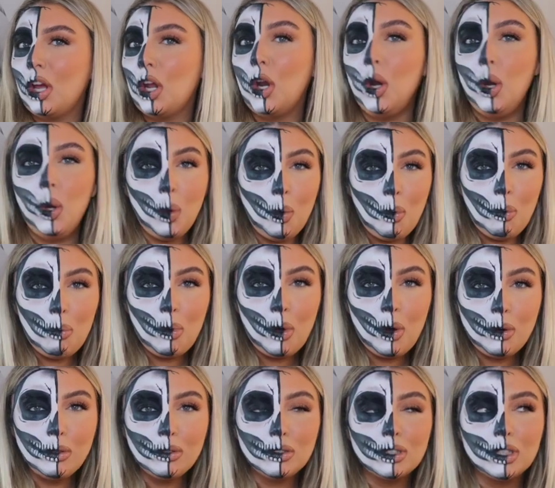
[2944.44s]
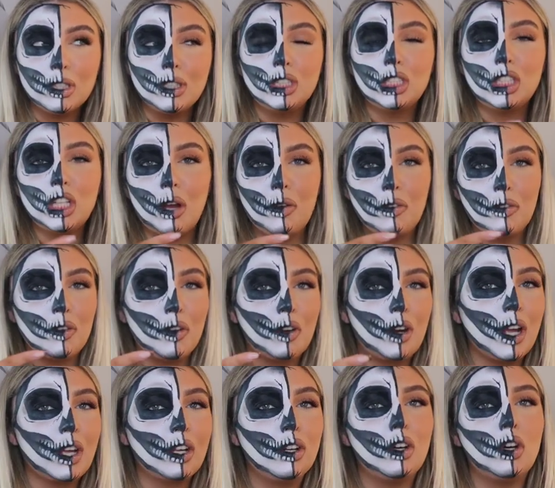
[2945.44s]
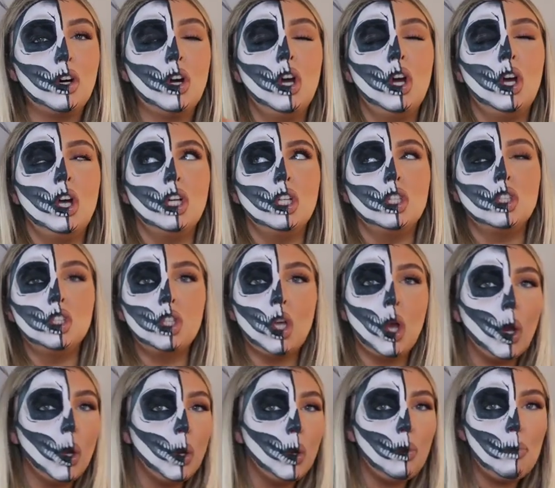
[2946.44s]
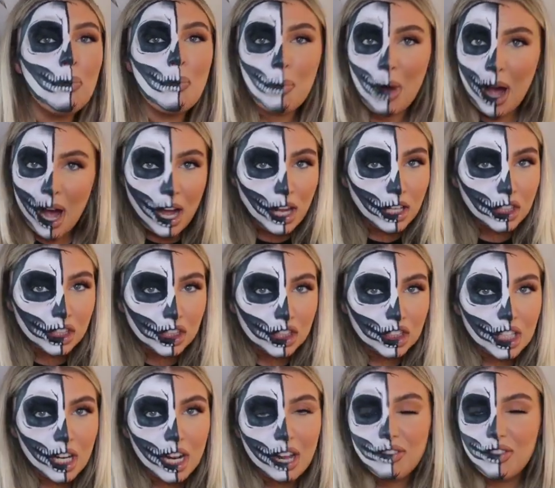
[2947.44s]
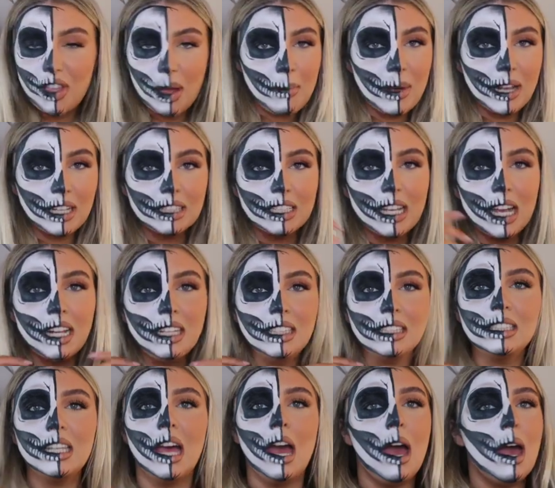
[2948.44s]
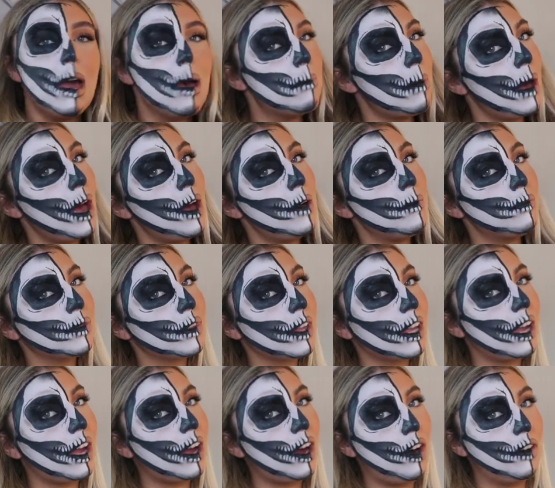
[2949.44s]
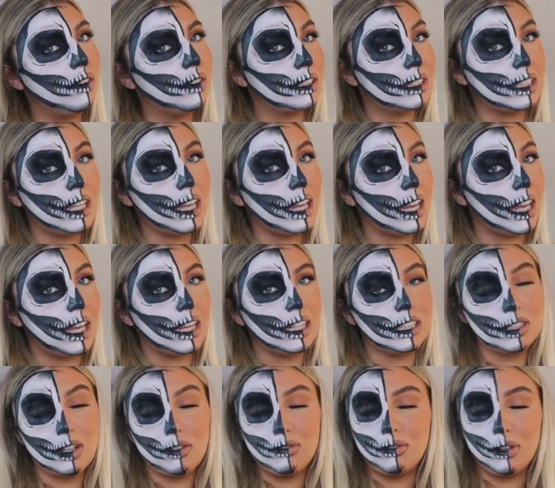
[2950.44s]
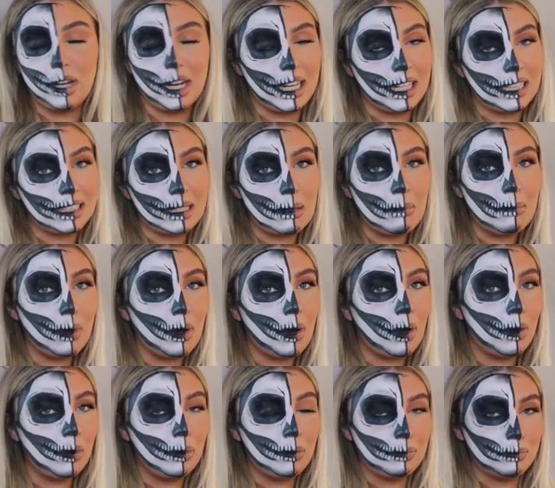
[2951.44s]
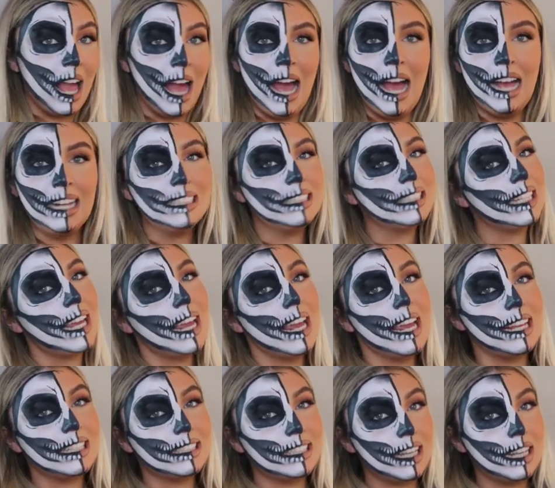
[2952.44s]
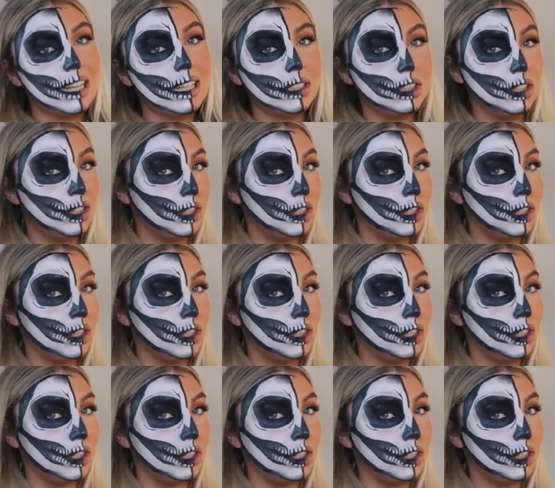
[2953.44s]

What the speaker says: normal, so you don't feel like you're too much, if that makes sense. But obviously it is really simple and easy to